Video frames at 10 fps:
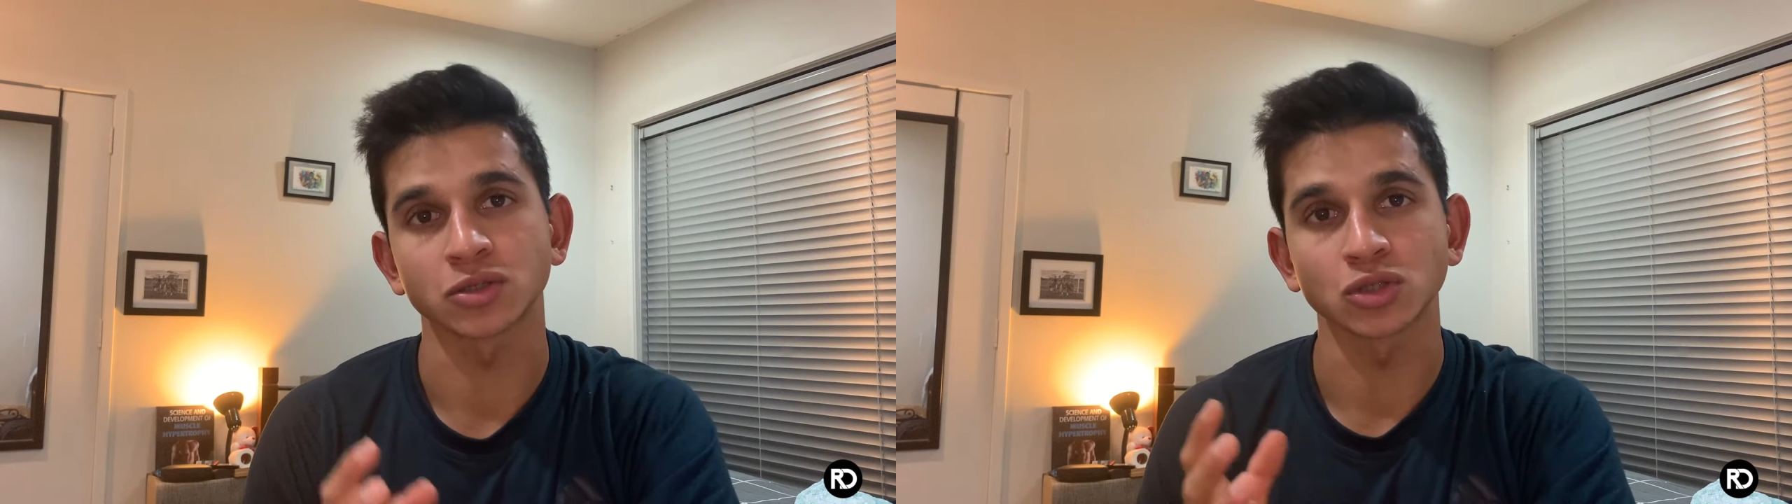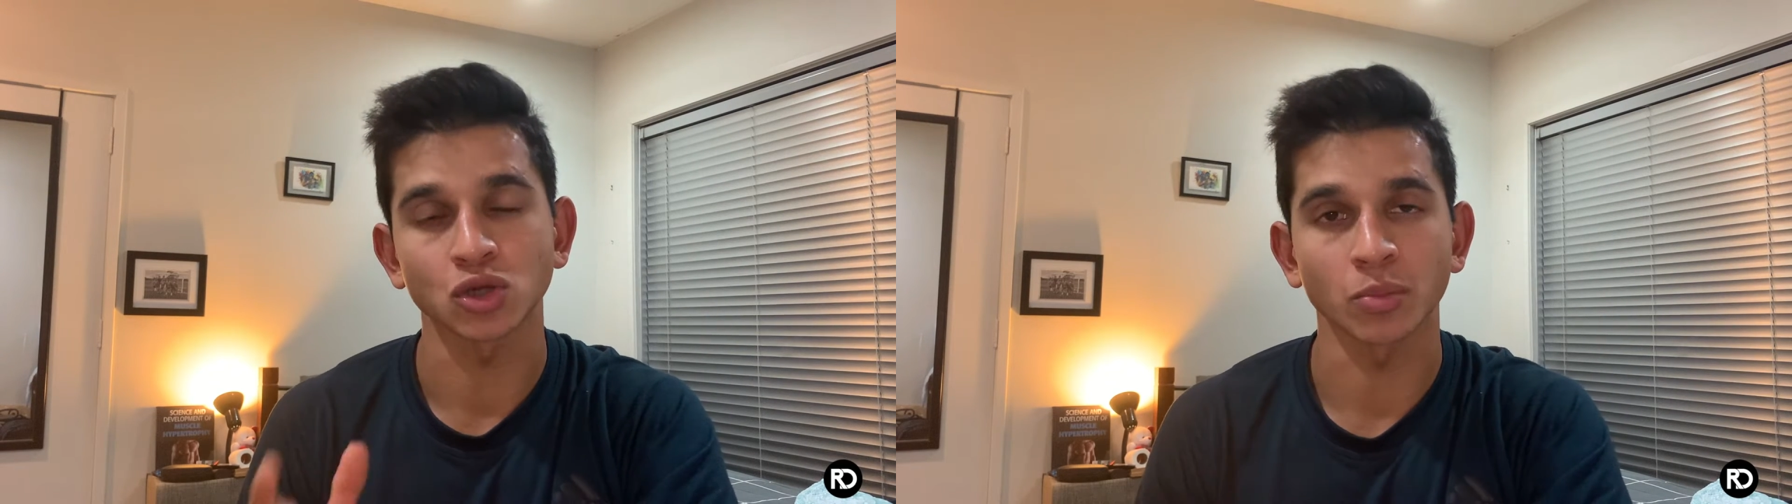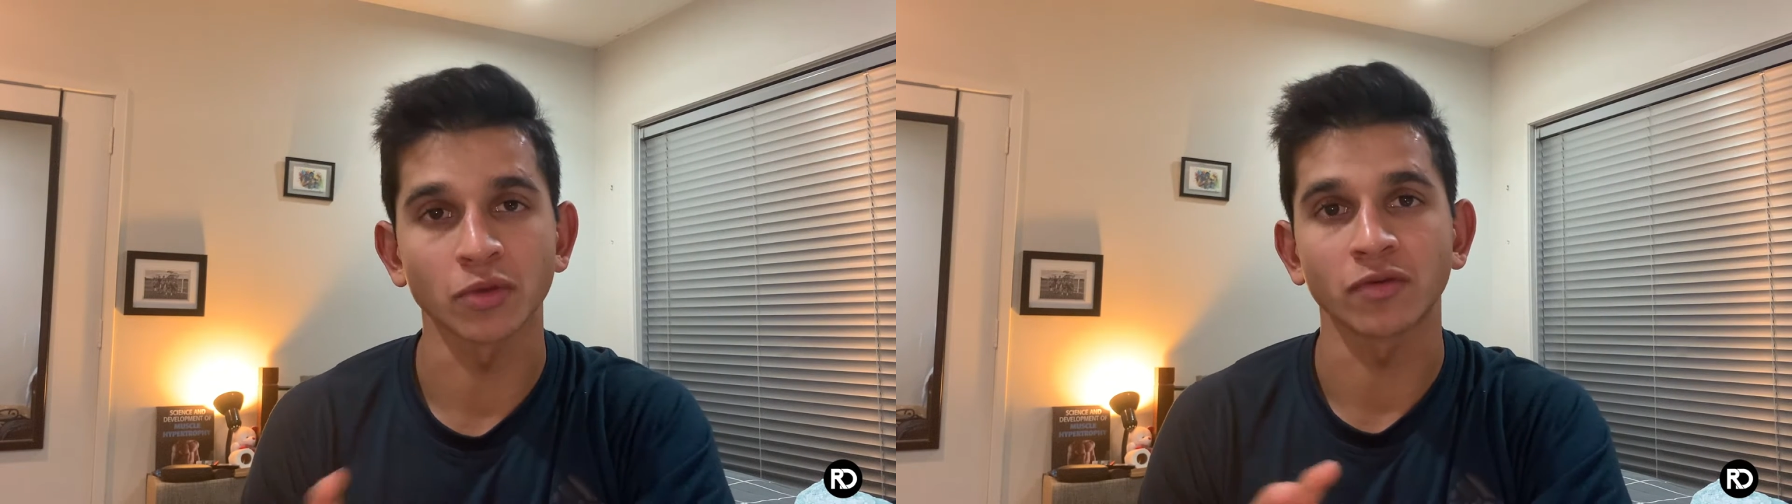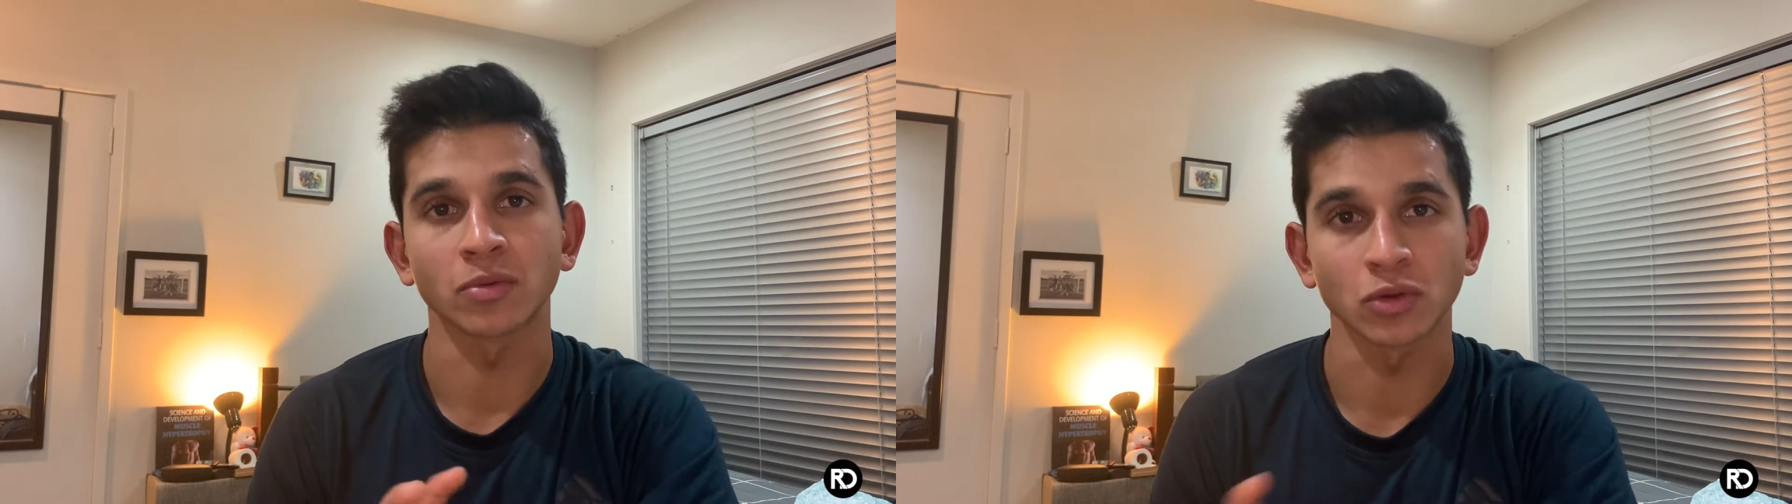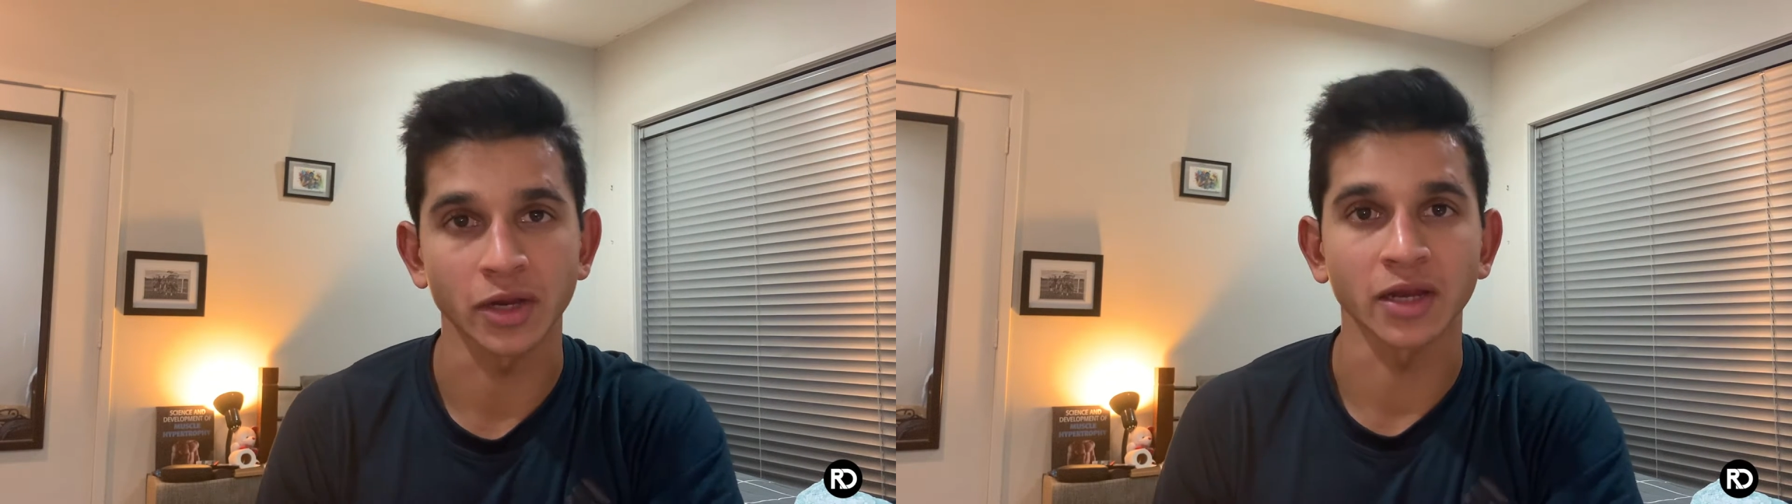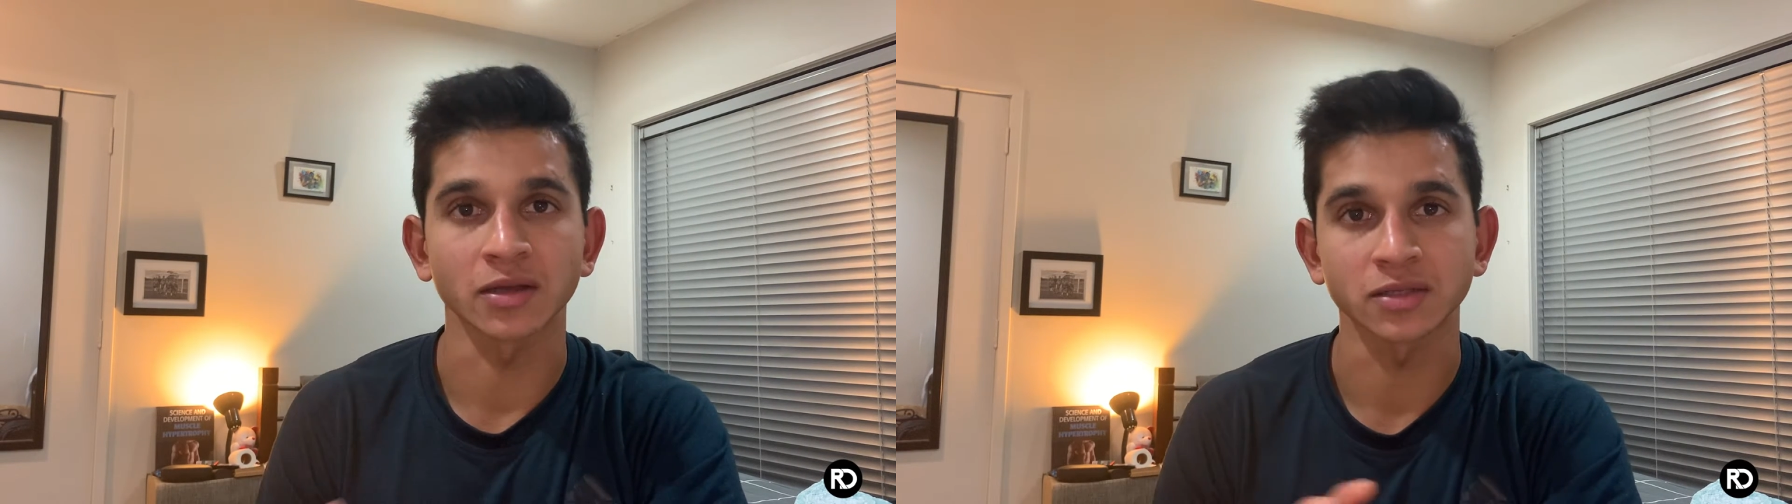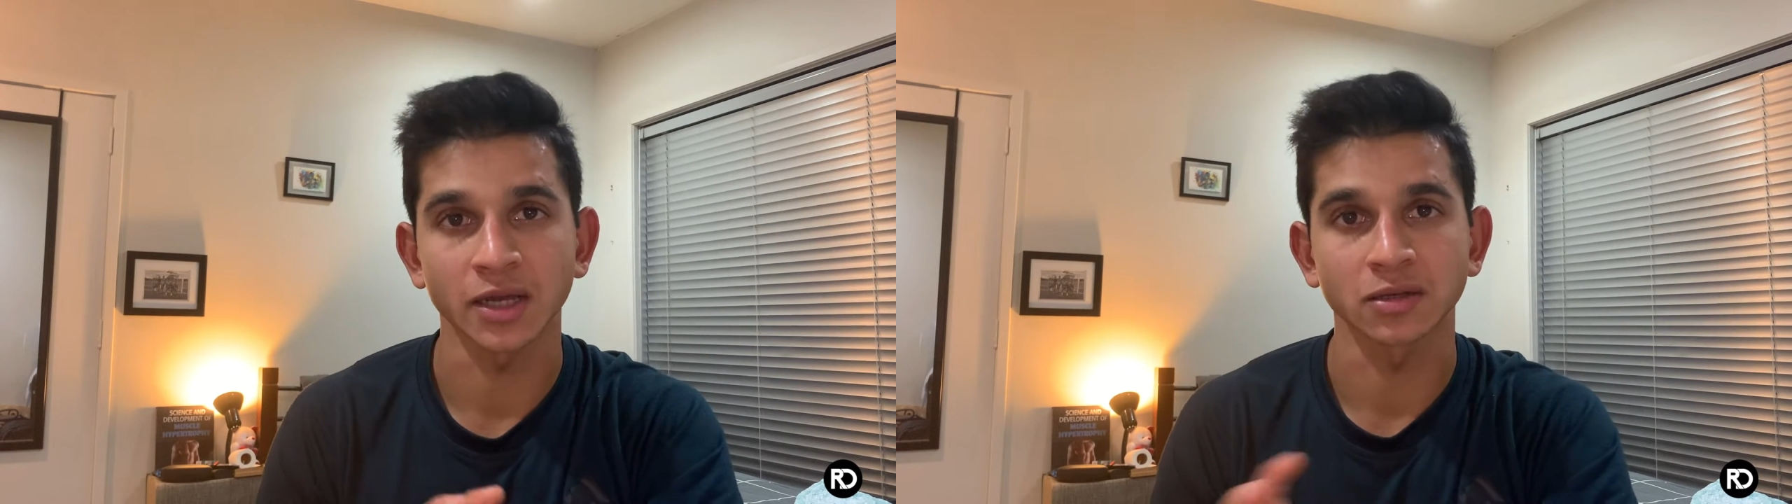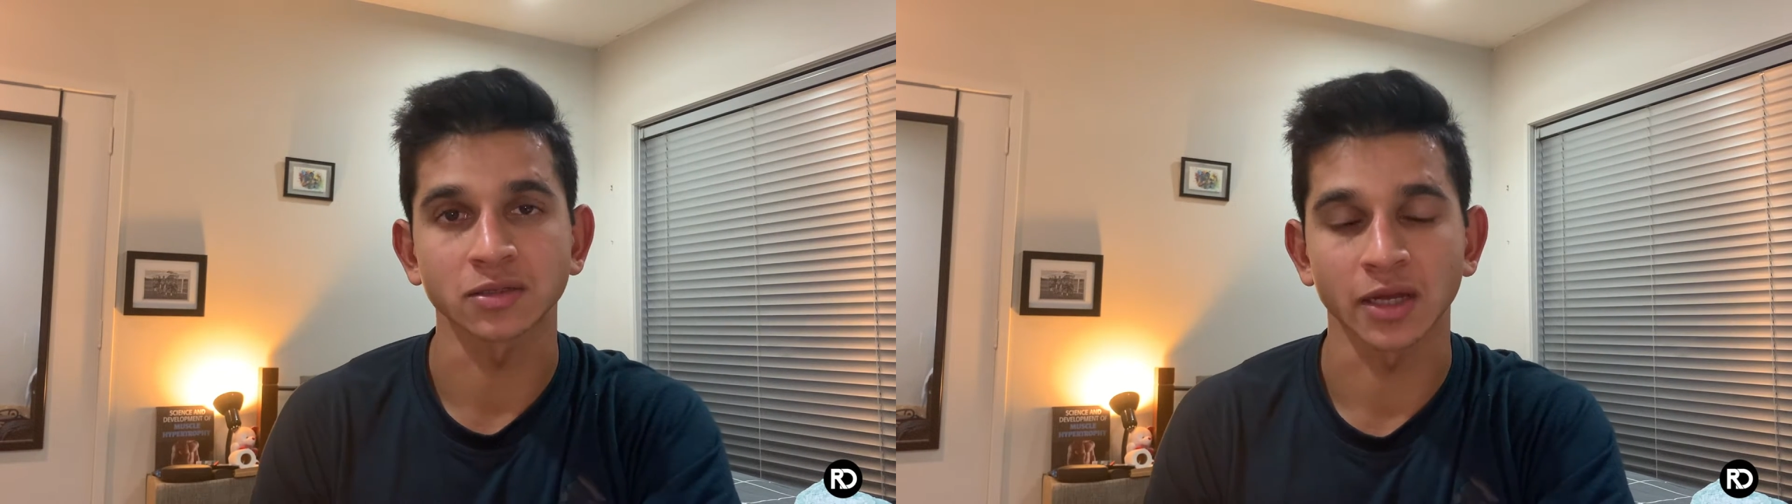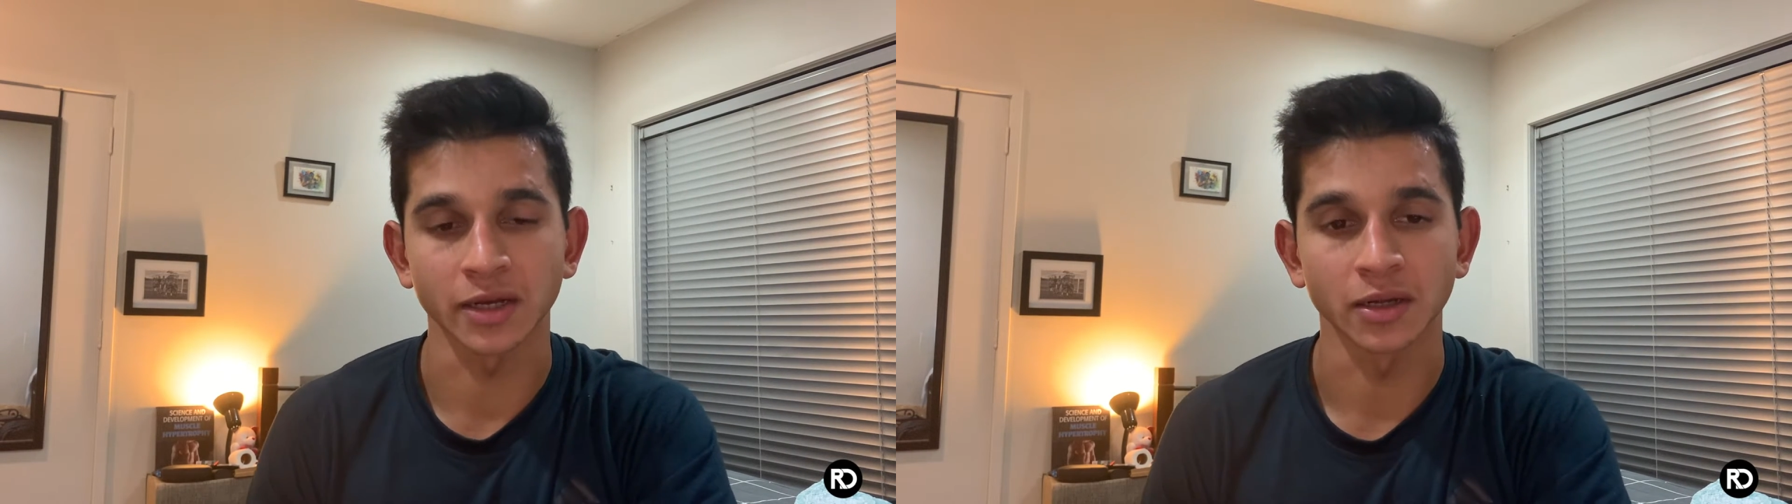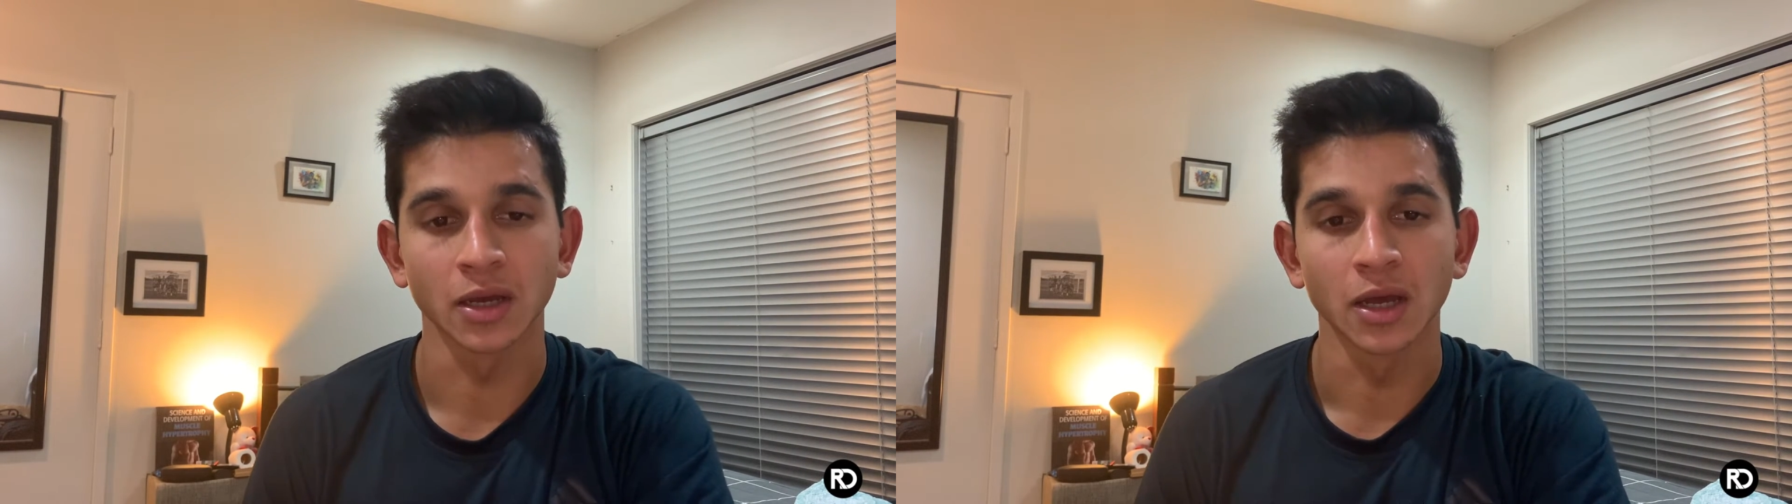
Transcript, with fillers: to stop you from rotating side to side